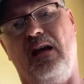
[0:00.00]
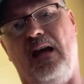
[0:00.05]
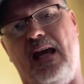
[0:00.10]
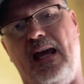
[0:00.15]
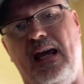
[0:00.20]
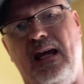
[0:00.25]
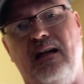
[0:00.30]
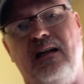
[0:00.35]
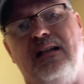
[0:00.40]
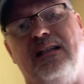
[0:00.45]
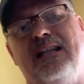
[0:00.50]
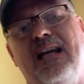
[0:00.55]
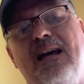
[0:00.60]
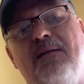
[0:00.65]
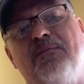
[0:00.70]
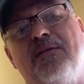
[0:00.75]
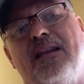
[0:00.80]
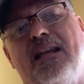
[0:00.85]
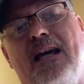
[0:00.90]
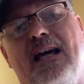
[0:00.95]
And on
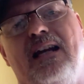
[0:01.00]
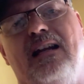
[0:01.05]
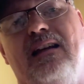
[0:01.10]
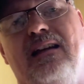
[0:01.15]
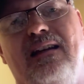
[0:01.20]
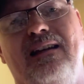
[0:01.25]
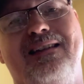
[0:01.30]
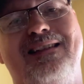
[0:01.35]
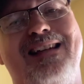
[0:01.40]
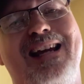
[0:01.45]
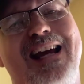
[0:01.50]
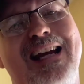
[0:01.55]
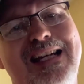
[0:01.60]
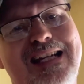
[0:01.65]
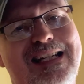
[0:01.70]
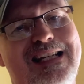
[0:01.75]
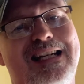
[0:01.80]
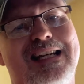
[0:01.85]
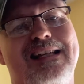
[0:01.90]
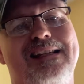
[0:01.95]
top of that, it's kind
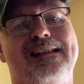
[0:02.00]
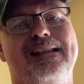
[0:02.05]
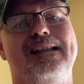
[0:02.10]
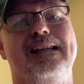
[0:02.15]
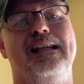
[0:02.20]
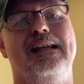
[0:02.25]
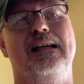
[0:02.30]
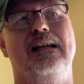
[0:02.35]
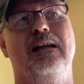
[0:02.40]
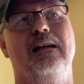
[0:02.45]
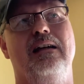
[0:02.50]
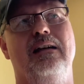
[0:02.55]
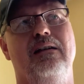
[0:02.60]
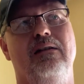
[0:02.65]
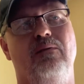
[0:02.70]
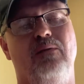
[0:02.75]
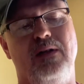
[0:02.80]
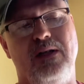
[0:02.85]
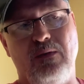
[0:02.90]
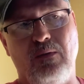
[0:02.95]
of dusty
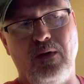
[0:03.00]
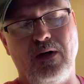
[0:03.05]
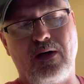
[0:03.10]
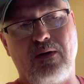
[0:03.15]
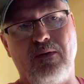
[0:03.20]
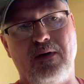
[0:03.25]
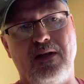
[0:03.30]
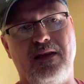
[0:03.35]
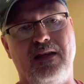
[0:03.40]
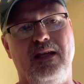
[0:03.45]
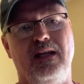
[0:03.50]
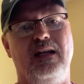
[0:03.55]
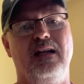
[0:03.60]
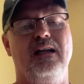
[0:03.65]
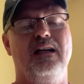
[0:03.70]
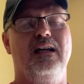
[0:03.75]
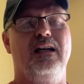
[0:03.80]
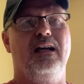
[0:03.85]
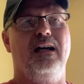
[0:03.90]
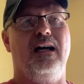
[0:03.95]
when you work with it.
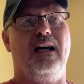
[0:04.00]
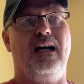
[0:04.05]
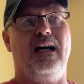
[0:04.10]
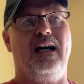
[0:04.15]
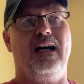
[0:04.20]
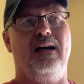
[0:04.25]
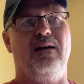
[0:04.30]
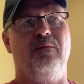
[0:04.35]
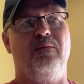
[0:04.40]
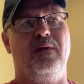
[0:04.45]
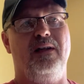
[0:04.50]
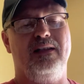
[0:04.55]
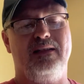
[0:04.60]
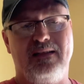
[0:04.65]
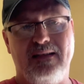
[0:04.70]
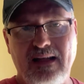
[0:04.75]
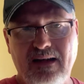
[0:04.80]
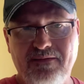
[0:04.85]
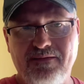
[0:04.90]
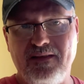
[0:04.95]
It's
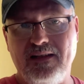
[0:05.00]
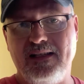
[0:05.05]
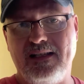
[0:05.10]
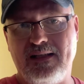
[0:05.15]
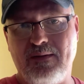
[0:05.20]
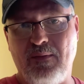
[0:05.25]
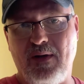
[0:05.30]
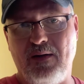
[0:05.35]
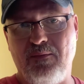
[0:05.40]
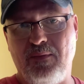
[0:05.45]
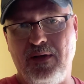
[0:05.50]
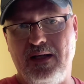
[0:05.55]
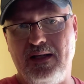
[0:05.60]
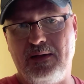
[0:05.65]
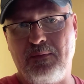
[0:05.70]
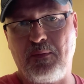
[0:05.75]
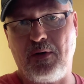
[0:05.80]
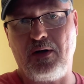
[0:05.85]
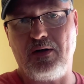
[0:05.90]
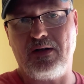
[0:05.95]
definitely
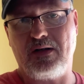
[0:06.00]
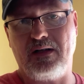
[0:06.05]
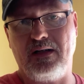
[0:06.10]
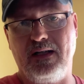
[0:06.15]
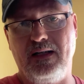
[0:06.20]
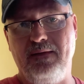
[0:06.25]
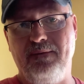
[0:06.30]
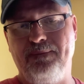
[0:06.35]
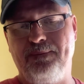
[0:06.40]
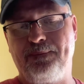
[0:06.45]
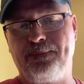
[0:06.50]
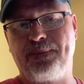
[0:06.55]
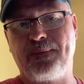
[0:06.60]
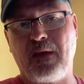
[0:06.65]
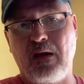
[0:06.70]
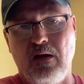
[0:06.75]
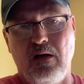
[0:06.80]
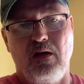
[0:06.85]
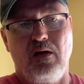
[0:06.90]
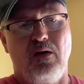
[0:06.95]
cement-based partially,
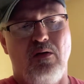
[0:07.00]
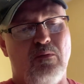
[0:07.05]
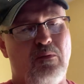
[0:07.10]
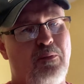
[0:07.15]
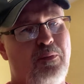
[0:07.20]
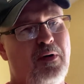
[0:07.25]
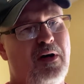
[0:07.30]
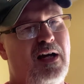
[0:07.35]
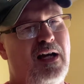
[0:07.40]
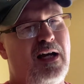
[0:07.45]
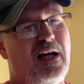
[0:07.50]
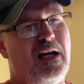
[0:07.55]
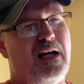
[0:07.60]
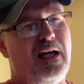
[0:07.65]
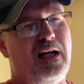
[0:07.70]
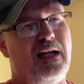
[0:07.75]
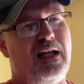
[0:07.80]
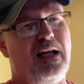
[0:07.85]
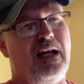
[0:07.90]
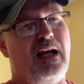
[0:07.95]

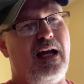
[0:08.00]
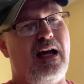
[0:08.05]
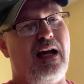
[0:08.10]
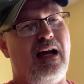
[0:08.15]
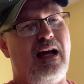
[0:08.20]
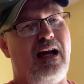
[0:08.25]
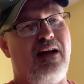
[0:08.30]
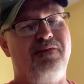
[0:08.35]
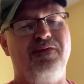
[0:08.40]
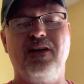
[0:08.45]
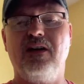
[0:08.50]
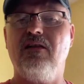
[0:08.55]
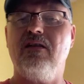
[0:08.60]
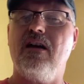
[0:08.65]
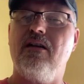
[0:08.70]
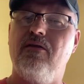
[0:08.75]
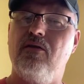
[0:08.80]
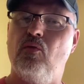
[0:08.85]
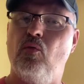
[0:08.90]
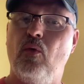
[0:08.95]
but I figured
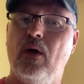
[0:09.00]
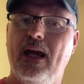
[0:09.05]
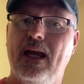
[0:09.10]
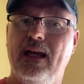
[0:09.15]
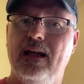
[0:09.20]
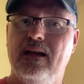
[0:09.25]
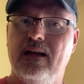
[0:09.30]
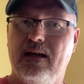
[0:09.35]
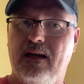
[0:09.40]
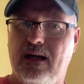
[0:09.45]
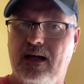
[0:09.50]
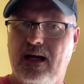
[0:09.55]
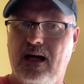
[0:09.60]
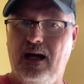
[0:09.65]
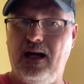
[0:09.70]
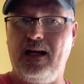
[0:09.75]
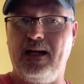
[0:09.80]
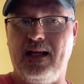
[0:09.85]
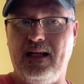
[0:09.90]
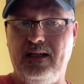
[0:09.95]
out a way to
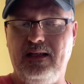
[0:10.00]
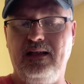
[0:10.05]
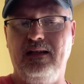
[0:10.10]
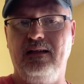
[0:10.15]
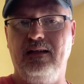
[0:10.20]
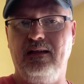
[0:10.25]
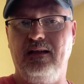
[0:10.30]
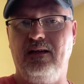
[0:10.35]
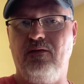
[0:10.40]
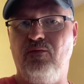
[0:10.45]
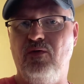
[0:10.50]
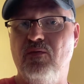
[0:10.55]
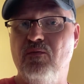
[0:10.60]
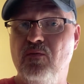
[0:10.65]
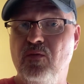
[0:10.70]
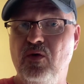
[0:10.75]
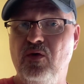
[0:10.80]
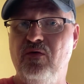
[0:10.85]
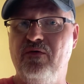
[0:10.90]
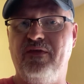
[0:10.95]
cut it,
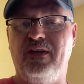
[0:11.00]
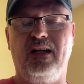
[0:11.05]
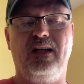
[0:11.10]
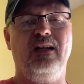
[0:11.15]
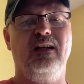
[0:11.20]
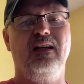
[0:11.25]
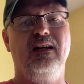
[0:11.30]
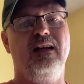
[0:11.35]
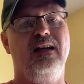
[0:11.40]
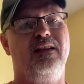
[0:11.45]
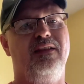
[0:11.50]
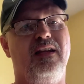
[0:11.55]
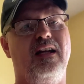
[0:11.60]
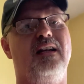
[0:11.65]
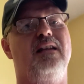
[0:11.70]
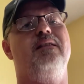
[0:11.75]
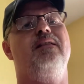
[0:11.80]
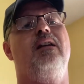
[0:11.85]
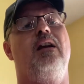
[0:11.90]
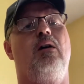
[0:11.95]
remove it, that
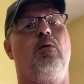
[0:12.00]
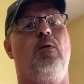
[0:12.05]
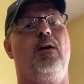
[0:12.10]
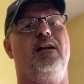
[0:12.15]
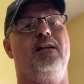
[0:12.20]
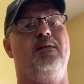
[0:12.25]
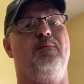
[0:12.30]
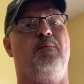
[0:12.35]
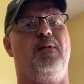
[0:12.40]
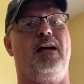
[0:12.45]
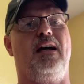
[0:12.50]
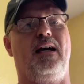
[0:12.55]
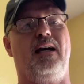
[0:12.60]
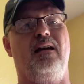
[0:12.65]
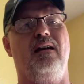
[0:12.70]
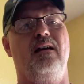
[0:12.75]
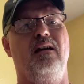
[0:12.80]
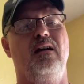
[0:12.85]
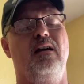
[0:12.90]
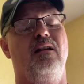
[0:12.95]
isn't quite as bad.
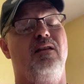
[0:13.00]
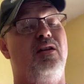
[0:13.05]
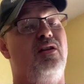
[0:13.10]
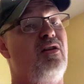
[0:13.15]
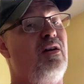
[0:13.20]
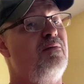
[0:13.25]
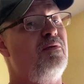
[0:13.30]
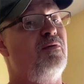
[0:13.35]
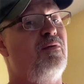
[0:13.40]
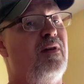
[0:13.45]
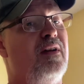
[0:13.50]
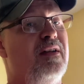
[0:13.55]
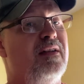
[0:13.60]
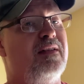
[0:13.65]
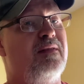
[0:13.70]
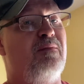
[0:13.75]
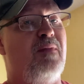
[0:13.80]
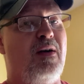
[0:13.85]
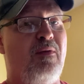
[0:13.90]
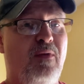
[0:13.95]
The trouble
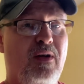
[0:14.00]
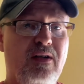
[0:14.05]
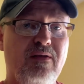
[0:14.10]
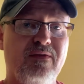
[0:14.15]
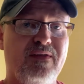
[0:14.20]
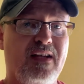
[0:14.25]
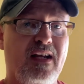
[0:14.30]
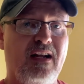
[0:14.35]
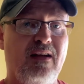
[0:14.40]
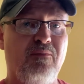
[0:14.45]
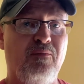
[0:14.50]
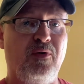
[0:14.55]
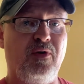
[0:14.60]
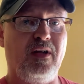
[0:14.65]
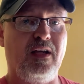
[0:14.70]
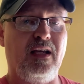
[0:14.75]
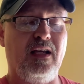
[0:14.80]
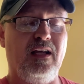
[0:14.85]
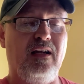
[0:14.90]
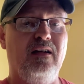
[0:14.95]
was my windows that I'm
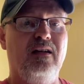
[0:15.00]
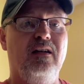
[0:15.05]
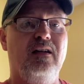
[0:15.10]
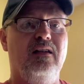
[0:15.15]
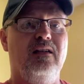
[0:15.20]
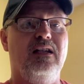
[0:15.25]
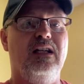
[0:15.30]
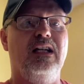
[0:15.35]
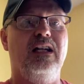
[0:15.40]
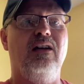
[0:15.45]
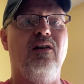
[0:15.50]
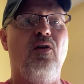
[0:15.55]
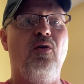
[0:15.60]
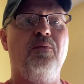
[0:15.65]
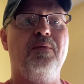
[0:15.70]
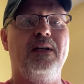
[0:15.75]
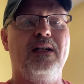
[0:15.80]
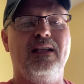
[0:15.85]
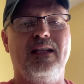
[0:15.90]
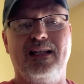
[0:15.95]
putting in need an
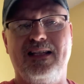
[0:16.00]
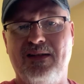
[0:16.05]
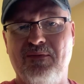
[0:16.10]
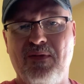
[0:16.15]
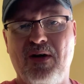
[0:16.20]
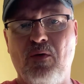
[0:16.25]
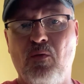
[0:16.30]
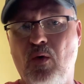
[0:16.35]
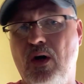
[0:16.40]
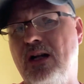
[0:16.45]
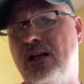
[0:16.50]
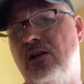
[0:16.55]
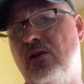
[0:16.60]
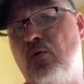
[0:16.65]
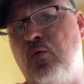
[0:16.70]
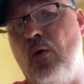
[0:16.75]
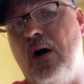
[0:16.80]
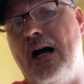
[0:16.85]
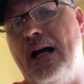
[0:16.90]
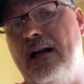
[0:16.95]
opening that's about 1
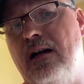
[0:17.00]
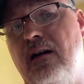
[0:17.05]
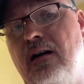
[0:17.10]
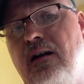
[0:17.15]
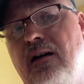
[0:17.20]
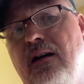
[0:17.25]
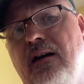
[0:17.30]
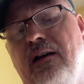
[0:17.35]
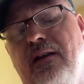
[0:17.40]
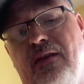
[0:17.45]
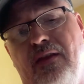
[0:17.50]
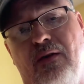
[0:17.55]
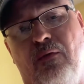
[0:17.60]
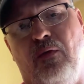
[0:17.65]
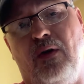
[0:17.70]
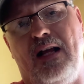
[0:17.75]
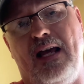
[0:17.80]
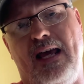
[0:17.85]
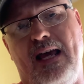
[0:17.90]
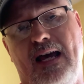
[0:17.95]
inch wider than
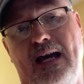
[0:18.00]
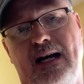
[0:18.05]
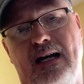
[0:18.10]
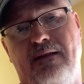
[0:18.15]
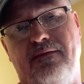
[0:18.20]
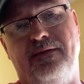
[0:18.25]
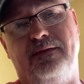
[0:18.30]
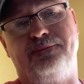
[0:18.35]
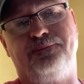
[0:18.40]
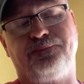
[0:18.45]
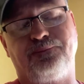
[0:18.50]
what I have.